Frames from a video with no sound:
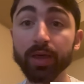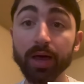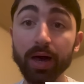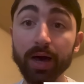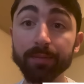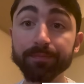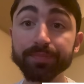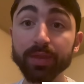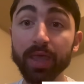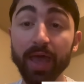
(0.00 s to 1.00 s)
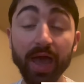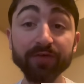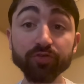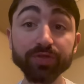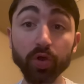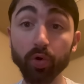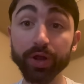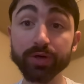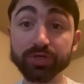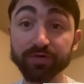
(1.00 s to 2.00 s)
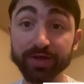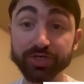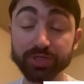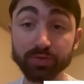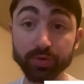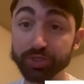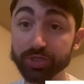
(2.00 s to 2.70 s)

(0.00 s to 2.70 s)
Um, after the Oreo intervention, which